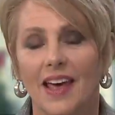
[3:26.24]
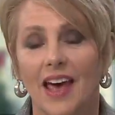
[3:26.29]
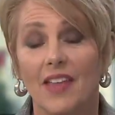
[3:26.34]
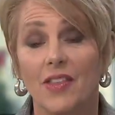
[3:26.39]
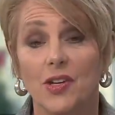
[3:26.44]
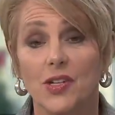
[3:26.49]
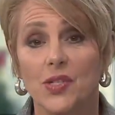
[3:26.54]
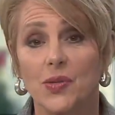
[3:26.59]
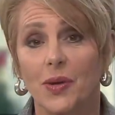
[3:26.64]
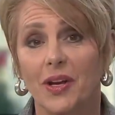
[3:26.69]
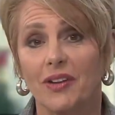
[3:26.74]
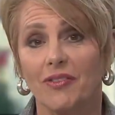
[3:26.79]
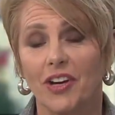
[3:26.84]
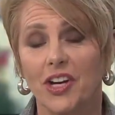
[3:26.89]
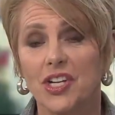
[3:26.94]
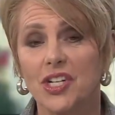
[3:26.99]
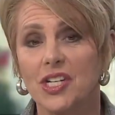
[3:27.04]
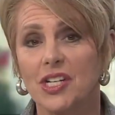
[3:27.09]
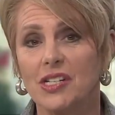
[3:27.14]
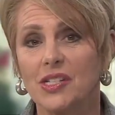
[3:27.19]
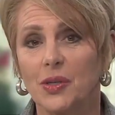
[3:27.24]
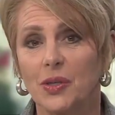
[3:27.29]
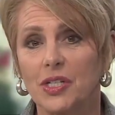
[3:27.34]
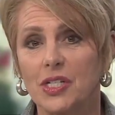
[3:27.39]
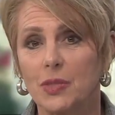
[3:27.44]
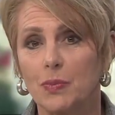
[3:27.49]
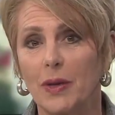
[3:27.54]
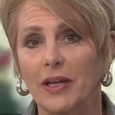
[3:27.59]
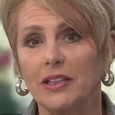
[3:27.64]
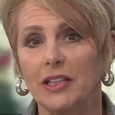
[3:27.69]
And those renovations are
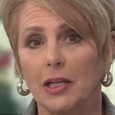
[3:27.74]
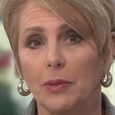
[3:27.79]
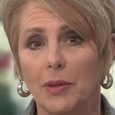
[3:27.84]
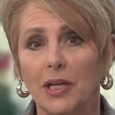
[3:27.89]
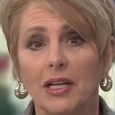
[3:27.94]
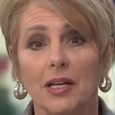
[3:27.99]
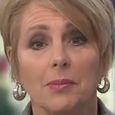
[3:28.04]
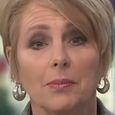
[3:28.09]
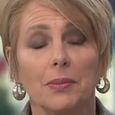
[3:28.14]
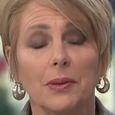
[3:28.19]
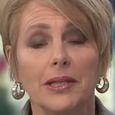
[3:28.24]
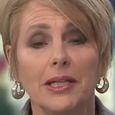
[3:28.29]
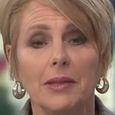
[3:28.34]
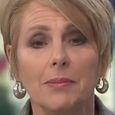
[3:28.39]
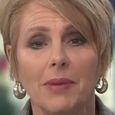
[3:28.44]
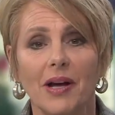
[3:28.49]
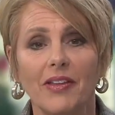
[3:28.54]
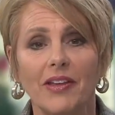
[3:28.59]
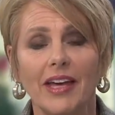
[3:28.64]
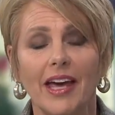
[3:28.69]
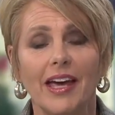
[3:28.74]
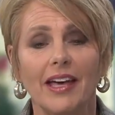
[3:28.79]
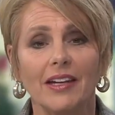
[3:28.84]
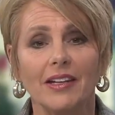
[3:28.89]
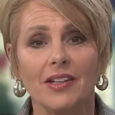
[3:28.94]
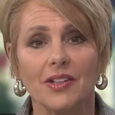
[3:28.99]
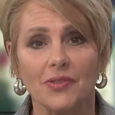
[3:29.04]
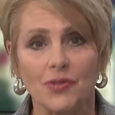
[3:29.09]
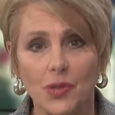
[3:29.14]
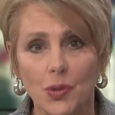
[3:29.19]
expected to be complete by the
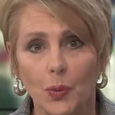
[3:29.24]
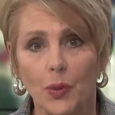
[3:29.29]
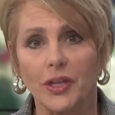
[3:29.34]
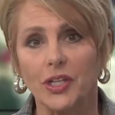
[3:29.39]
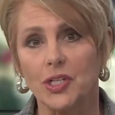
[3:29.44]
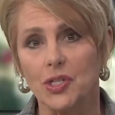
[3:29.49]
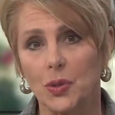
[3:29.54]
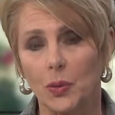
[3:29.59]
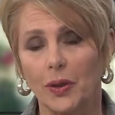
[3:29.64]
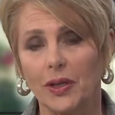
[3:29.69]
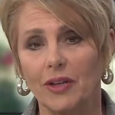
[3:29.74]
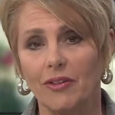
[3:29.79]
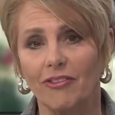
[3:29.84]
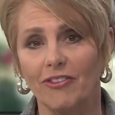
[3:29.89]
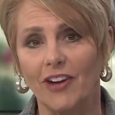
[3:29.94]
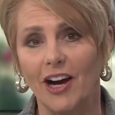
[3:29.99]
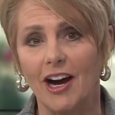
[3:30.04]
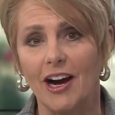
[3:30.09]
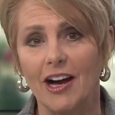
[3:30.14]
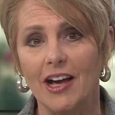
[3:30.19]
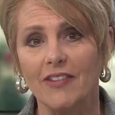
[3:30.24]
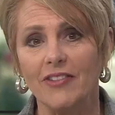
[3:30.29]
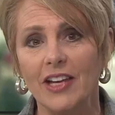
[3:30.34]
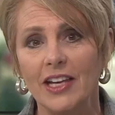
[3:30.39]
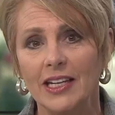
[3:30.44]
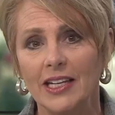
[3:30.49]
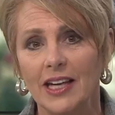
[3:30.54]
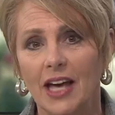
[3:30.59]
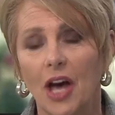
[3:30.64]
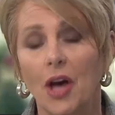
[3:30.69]
end of 2025.
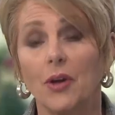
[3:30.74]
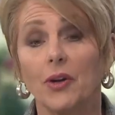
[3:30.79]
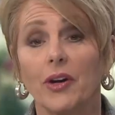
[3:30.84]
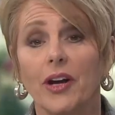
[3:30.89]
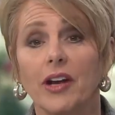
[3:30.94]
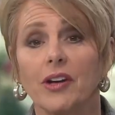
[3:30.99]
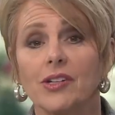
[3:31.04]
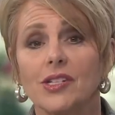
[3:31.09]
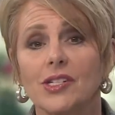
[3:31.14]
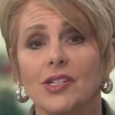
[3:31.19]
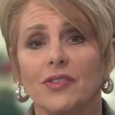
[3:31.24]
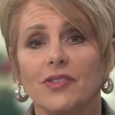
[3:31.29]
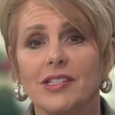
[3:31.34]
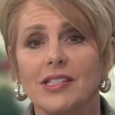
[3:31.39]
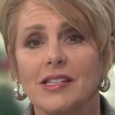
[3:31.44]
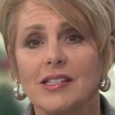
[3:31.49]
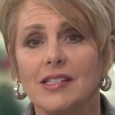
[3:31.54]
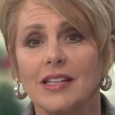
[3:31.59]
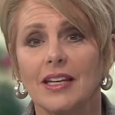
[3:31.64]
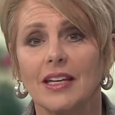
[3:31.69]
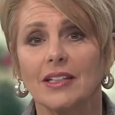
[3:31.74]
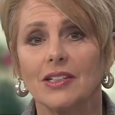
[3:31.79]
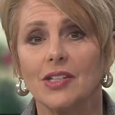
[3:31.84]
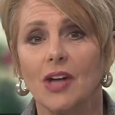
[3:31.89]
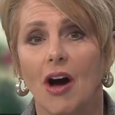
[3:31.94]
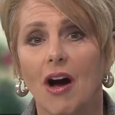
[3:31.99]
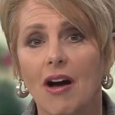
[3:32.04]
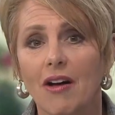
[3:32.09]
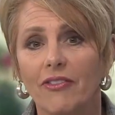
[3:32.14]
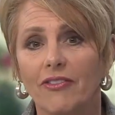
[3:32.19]
Elder Care Services kicked
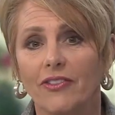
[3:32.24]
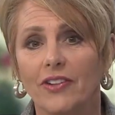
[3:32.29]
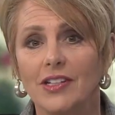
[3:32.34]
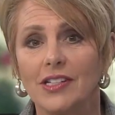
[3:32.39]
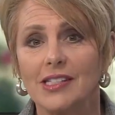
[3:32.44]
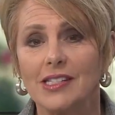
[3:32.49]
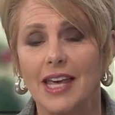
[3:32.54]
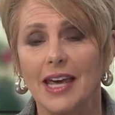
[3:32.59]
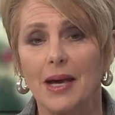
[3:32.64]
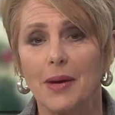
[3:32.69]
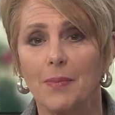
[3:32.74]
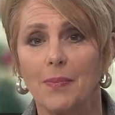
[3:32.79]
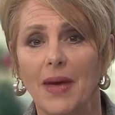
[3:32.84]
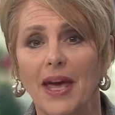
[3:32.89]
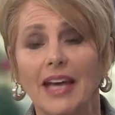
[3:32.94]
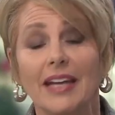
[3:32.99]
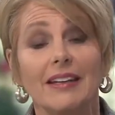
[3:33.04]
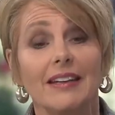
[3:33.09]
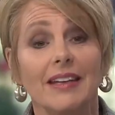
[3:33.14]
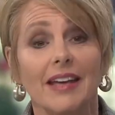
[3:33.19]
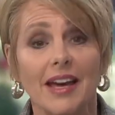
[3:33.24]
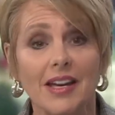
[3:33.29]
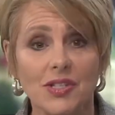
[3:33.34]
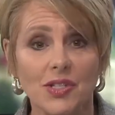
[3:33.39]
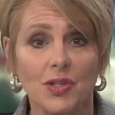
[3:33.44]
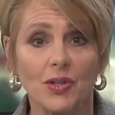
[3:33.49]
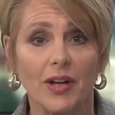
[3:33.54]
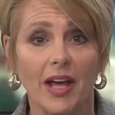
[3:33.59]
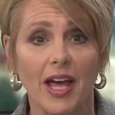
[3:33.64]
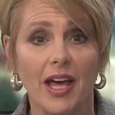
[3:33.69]
off its campaign
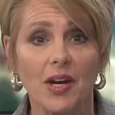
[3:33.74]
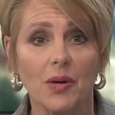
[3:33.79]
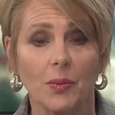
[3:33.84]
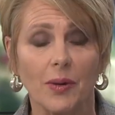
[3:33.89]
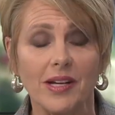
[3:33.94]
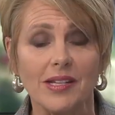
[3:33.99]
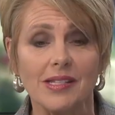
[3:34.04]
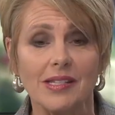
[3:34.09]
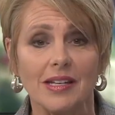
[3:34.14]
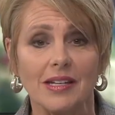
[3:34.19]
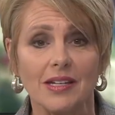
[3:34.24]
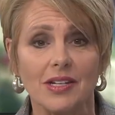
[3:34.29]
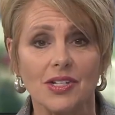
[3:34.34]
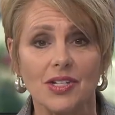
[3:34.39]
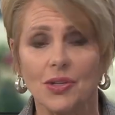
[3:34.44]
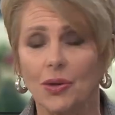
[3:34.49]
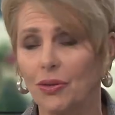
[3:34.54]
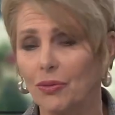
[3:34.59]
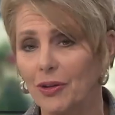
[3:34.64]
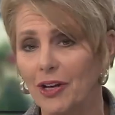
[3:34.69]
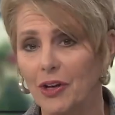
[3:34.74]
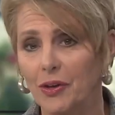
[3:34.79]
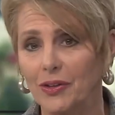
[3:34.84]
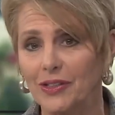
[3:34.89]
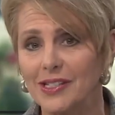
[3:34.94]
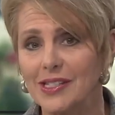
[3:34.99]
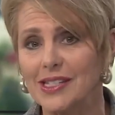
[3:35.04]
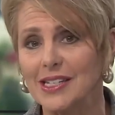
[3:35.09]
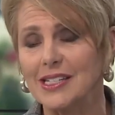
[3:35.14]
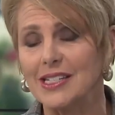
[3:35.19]
yesterday to raise the additional
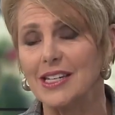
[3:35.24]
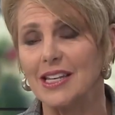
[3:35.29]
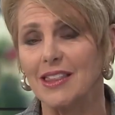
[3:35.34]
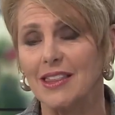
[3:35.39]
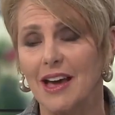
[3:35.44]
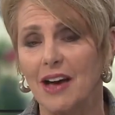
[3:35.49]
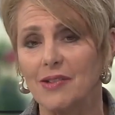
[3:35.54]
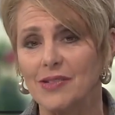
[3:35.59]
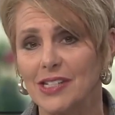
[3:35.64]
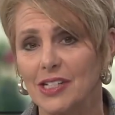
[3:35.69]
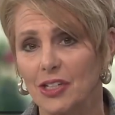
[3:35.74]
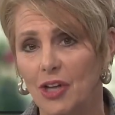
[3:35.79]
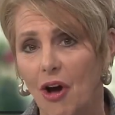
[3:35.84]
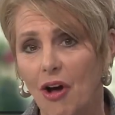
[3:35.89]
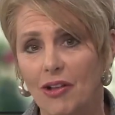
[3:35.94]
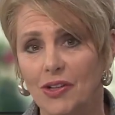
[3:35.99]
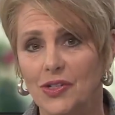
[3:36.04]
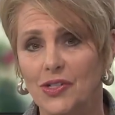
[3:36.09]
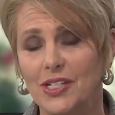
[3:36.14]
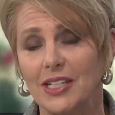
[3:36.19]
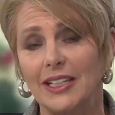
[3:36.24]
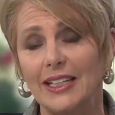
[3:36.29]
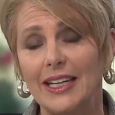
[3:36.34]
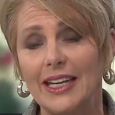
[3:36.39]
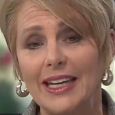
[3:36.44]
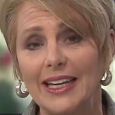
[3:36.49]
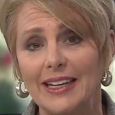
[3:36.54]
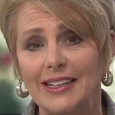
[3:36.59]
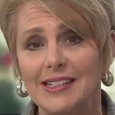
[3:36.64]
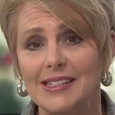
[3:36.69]
$360,000 it
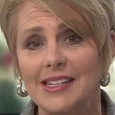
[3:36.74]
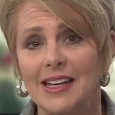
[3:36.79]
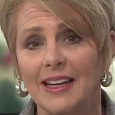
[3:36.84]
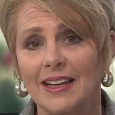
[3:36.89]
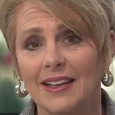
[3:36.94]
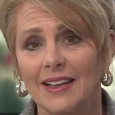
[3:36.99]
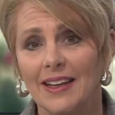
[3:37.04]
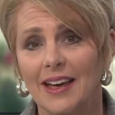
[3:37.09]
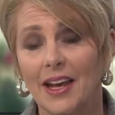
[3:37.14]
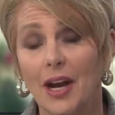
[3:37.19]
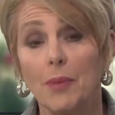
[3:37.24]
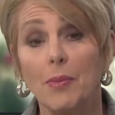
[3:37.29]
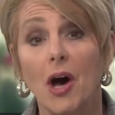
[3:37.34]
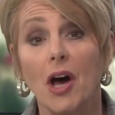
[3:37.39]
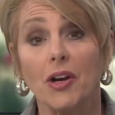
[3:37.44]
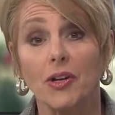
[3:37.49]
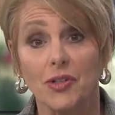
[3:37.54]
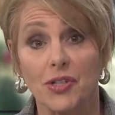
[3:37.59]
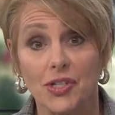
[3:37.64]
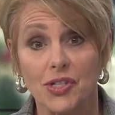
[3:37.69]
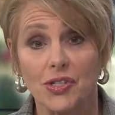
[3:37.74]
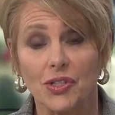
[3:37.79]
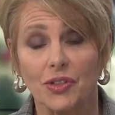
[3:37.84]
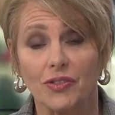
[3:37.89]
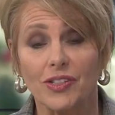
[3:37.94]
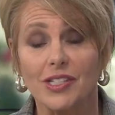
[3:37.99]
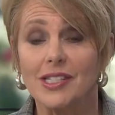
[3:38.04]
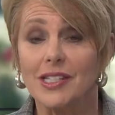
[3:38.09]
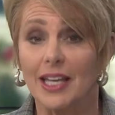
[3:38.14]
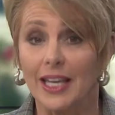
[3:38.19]
needs. And I'm honored to
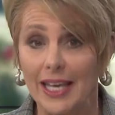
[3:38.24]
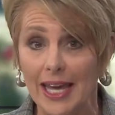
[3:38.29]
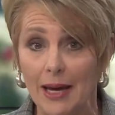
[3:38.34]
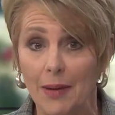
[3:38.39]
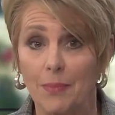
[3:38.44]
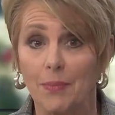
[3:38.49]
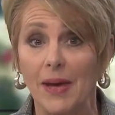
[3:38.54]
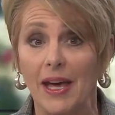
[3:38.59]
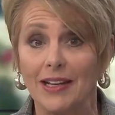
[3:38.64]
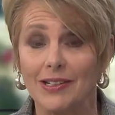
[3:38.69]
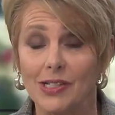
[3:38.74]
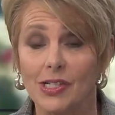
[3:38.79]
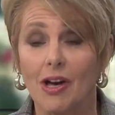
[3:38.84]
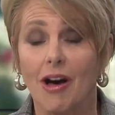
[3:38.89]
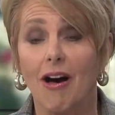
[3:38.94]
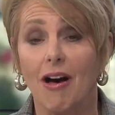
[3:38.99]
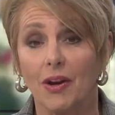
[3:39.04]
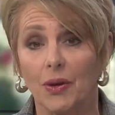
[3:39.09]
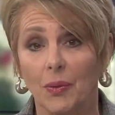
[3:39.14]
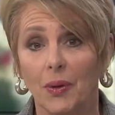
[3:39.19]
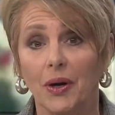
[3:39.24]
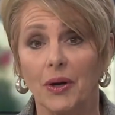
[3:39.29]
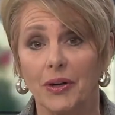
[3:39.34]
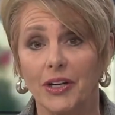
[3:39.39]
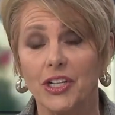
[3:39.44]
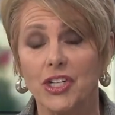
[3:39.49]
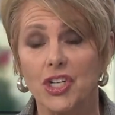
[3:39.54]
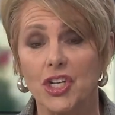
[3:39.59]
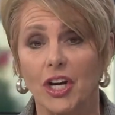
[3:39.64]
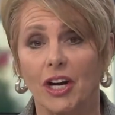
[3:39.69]
serve as the campaign's
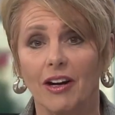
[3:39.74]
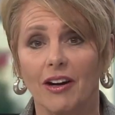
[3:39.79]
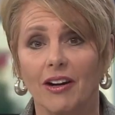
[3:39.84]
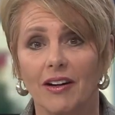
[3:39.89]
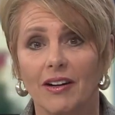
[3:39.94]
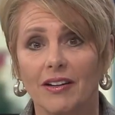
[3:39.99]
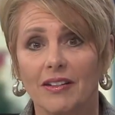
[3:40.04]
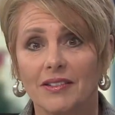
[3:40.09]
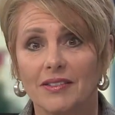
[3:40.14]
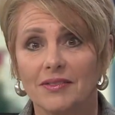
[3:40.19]
honorary chair.